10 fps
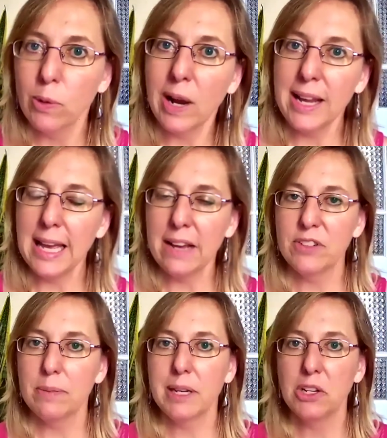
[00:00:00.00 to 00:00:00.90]
have to
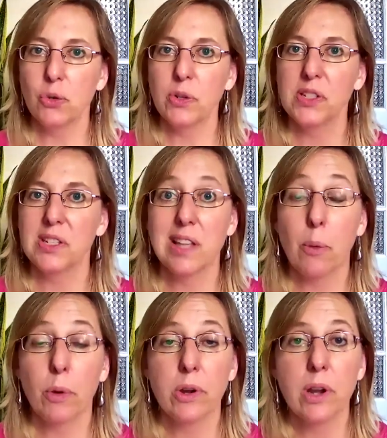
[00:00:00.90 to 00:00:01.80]
make choices that
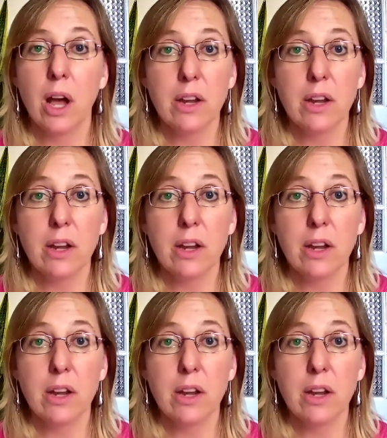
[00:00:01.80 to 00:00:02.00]
were not